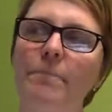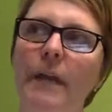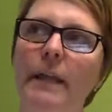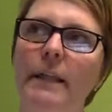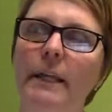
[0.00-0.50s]

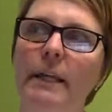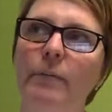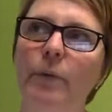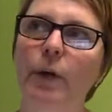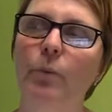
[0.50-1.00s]
I think,
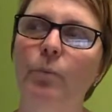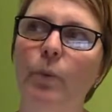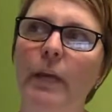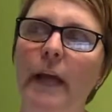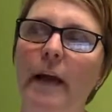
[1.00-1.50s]

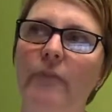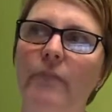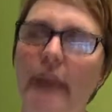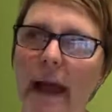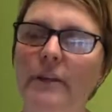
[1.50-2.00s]
we have
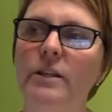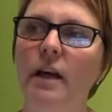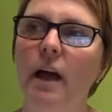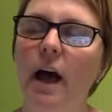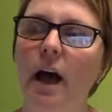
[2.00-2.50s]
that
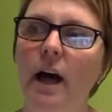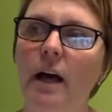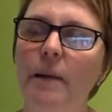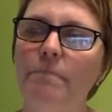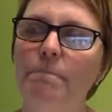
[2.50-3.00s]

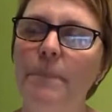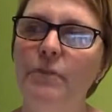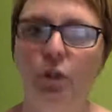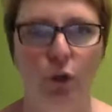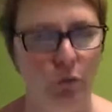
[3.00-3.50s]

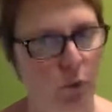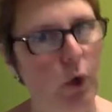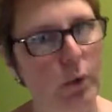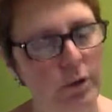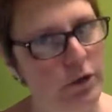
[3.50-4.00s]
to look
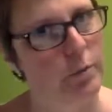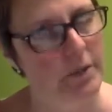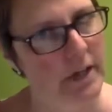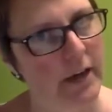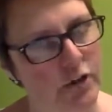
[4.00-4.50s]
forward to
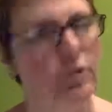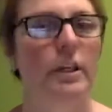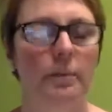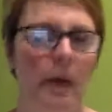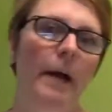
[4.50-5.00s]

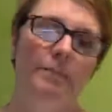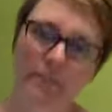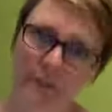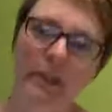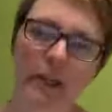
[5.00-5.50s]
potentially, but
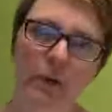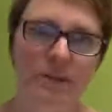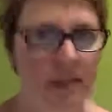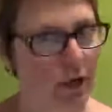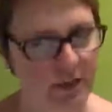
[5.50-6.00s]
it's
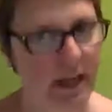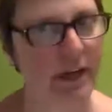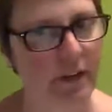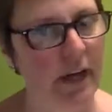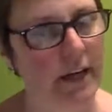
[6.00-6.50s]
there to take
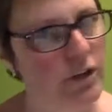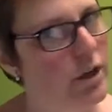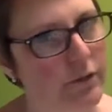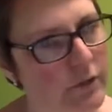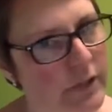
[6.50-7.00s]
advantage of if